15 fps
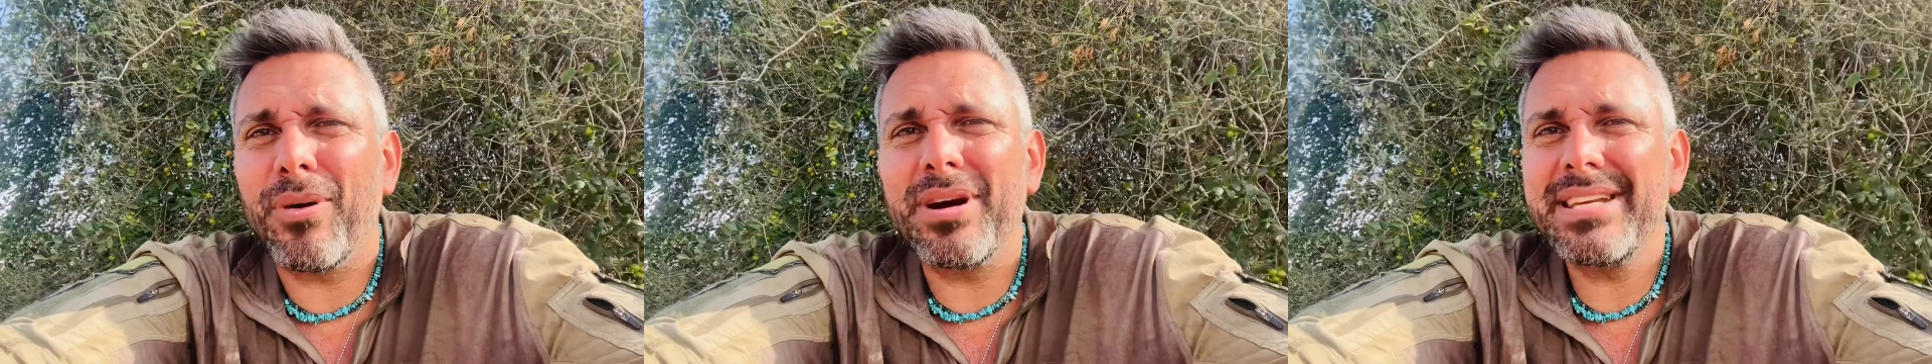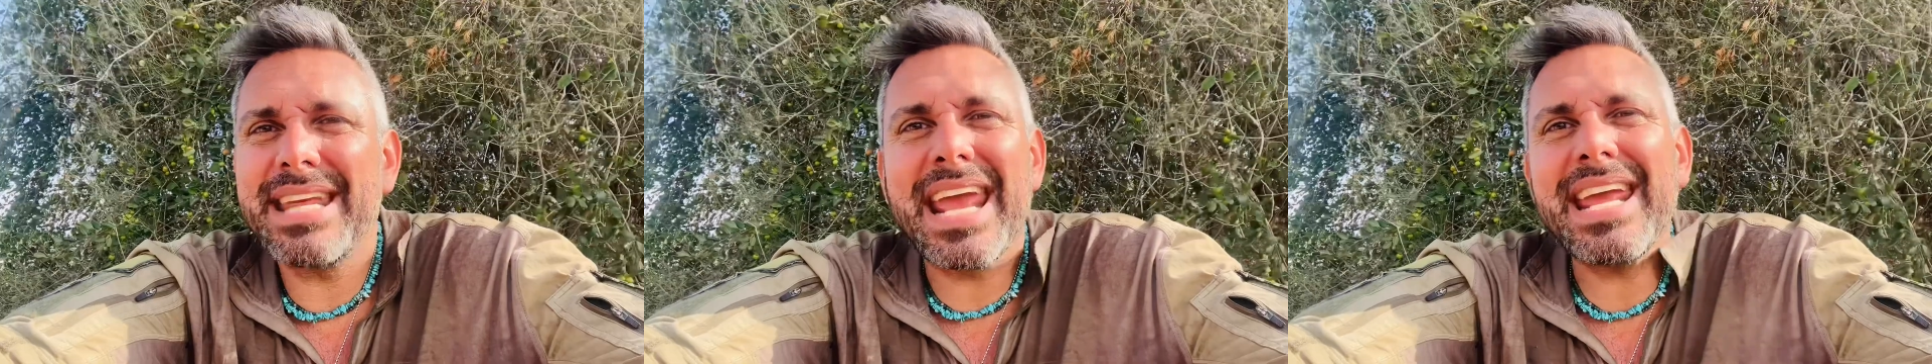
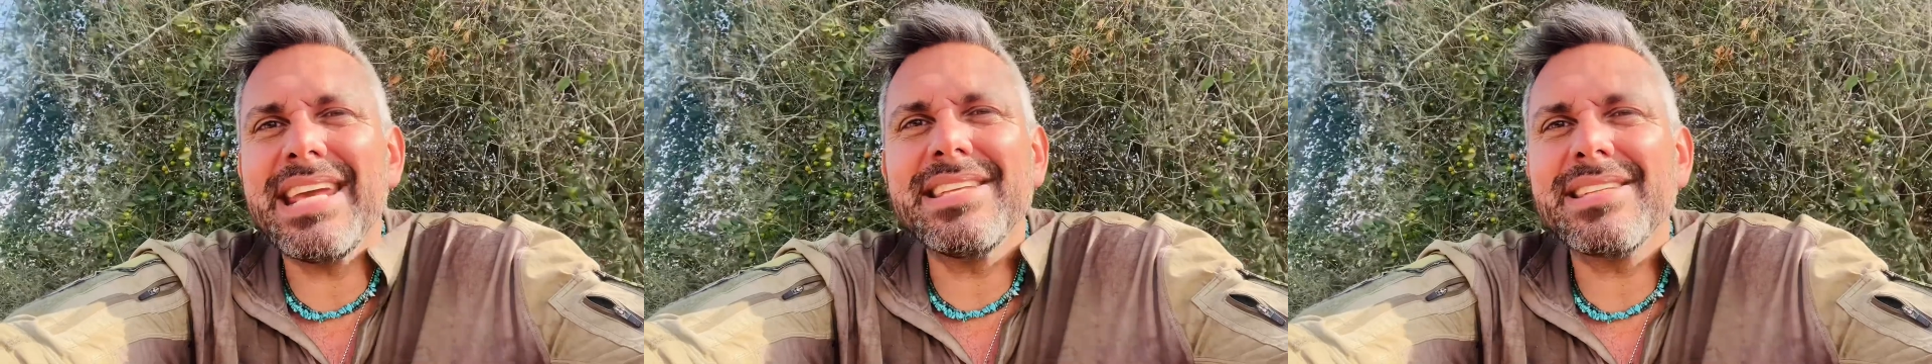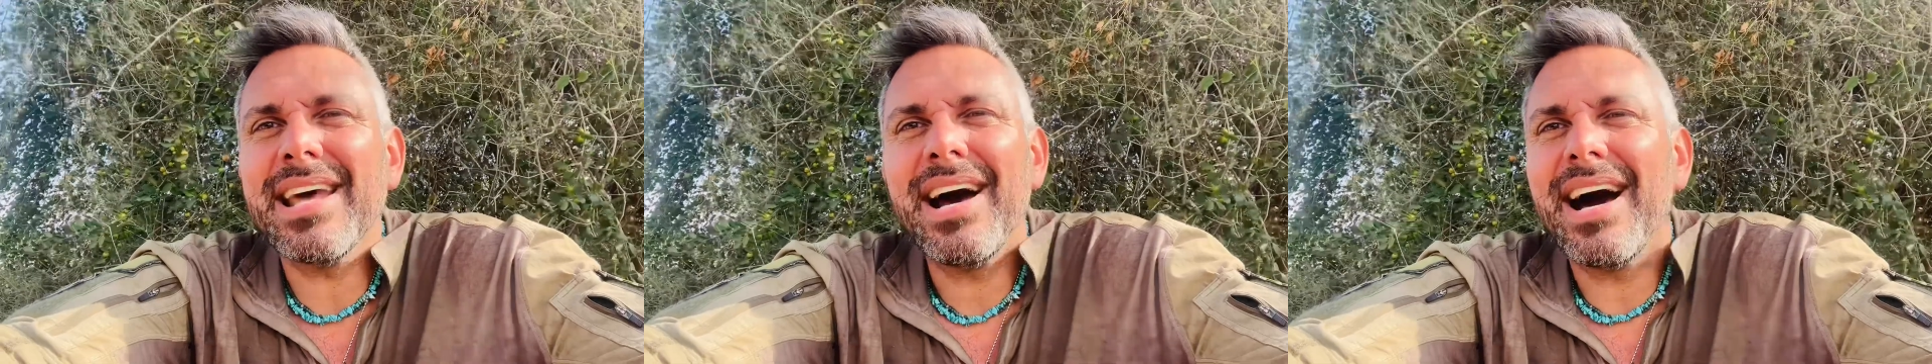
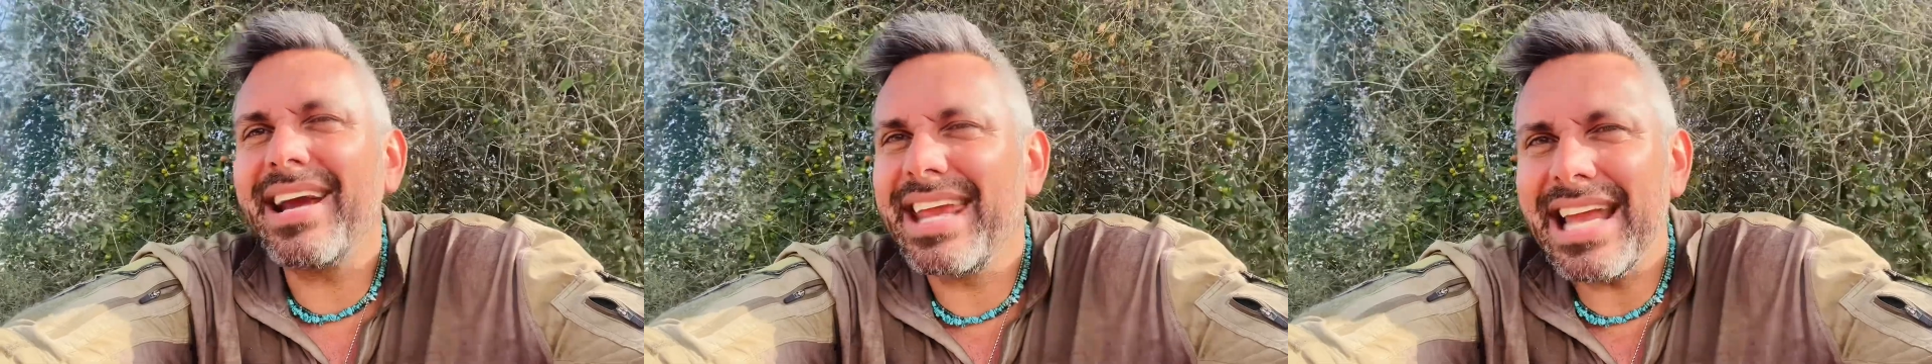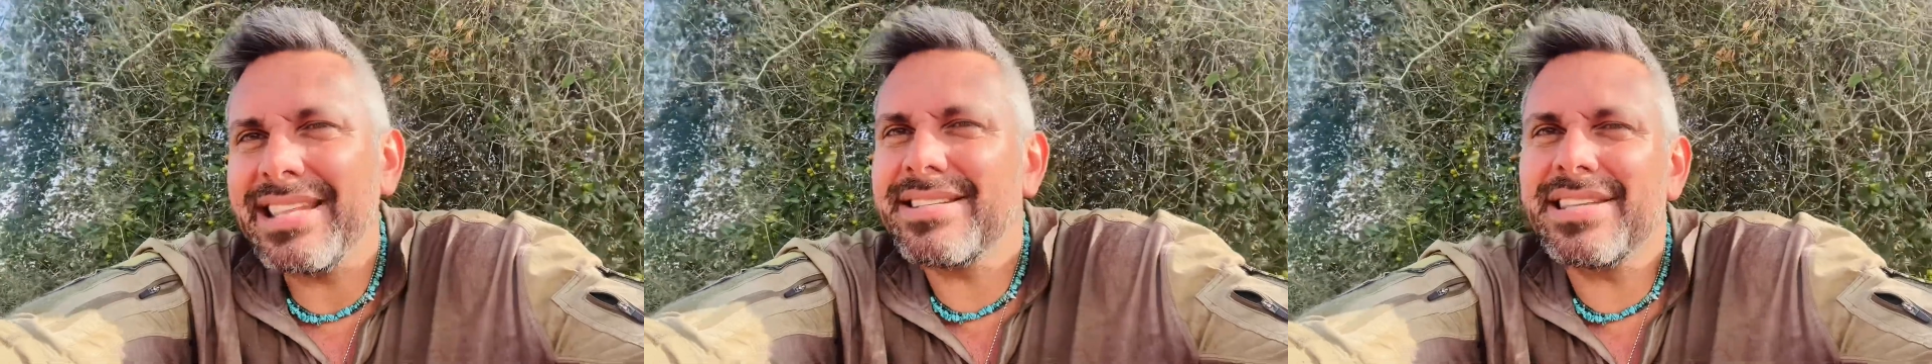days
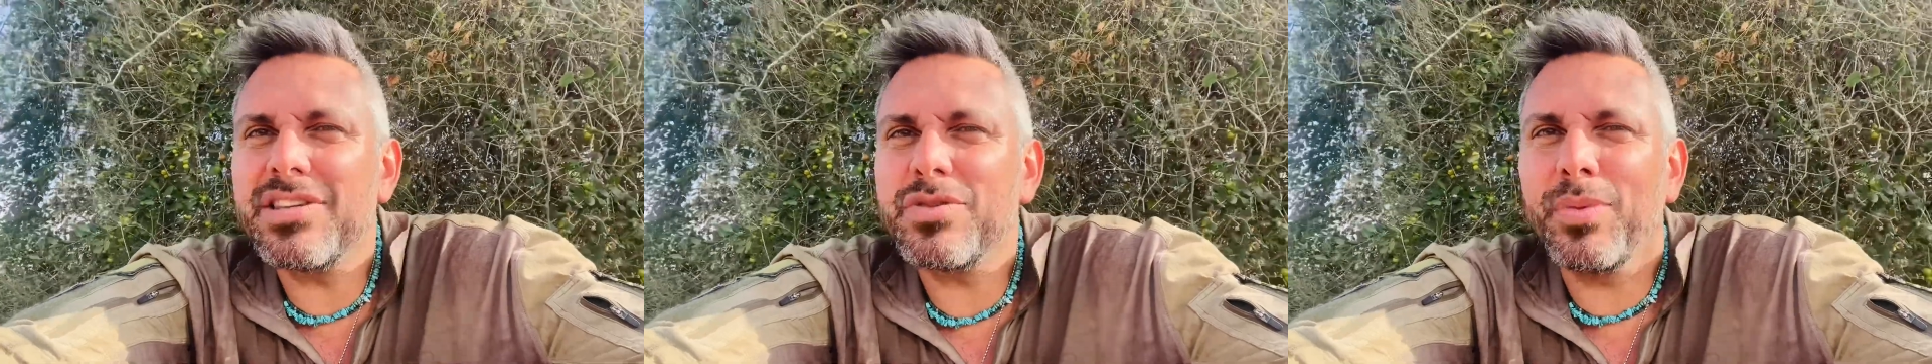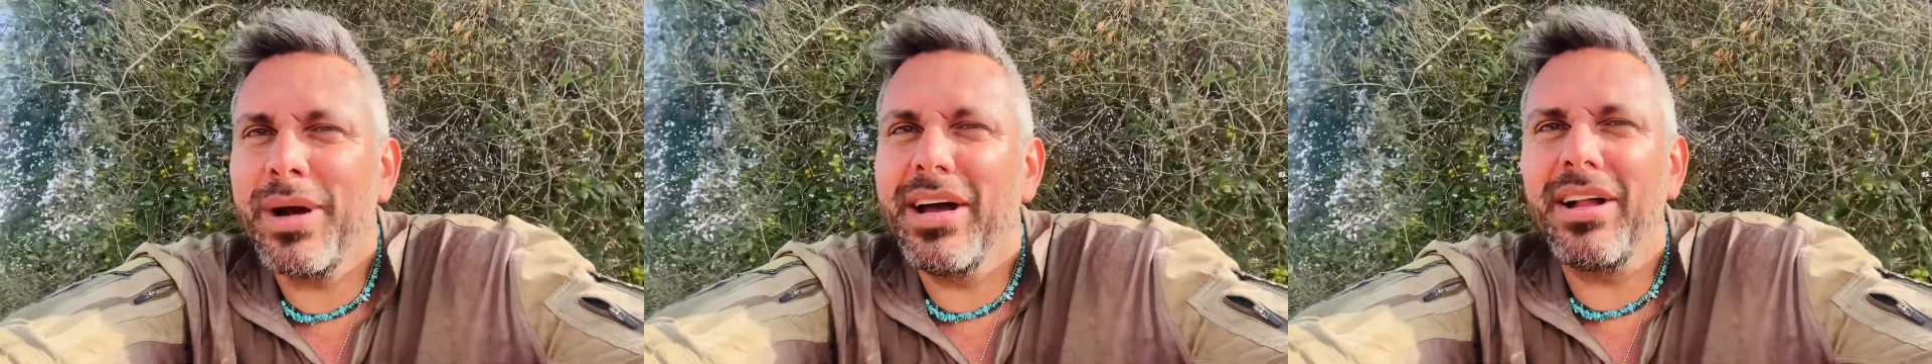against
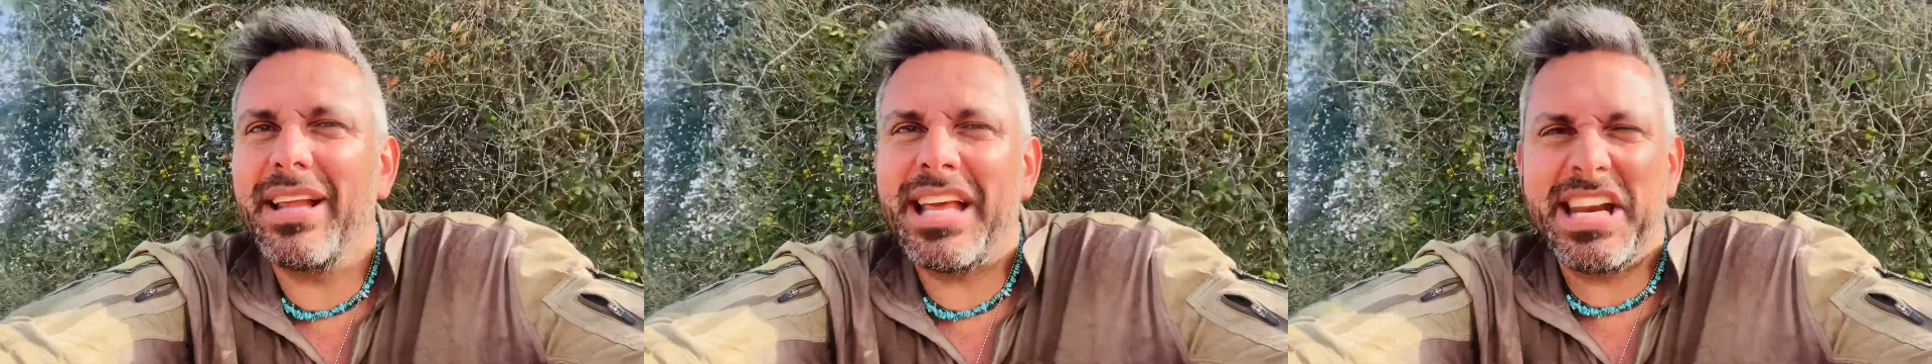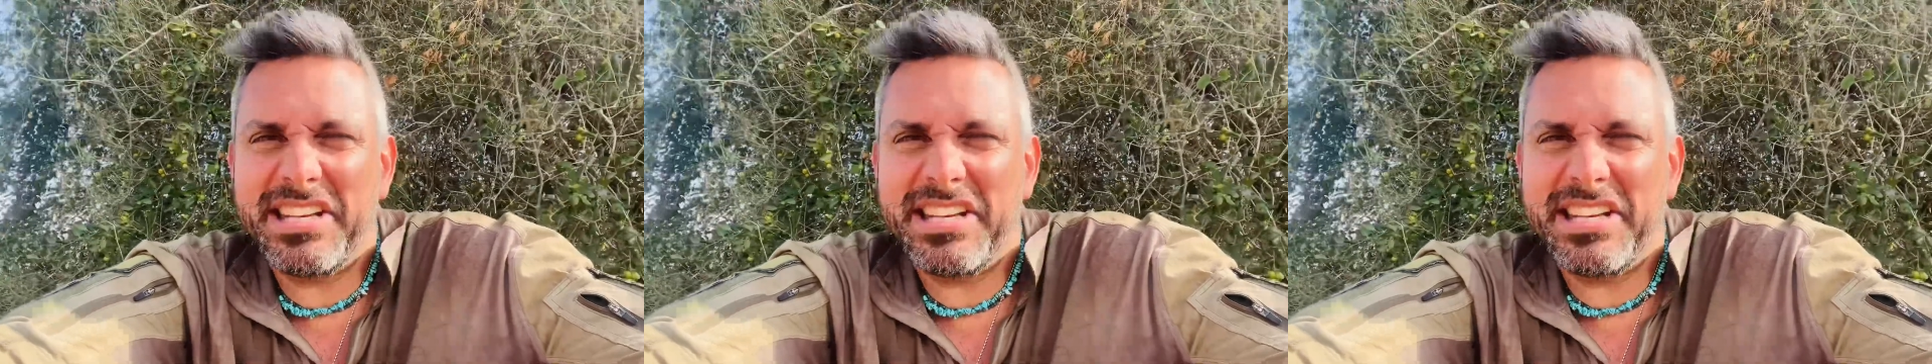his will in